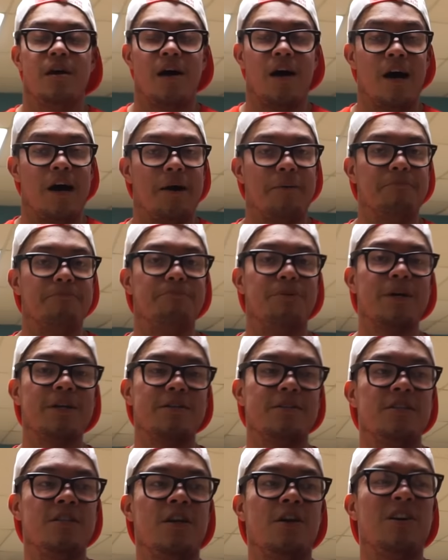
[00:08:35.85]
Um,
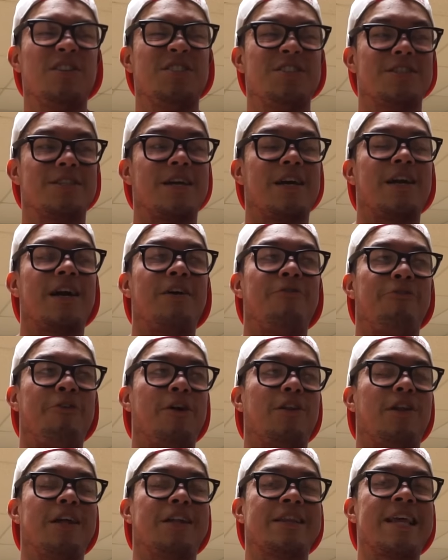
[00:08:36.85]
but you know, just kind of I
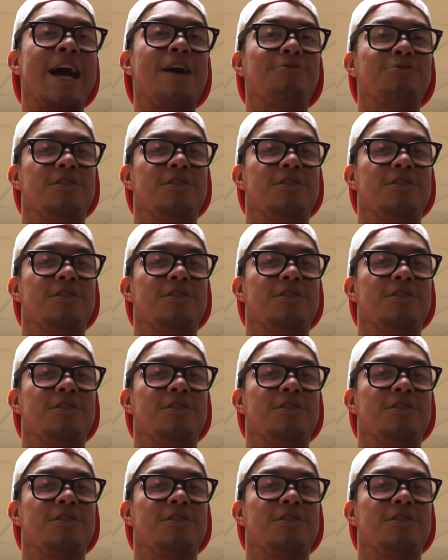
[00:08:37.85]
felt like that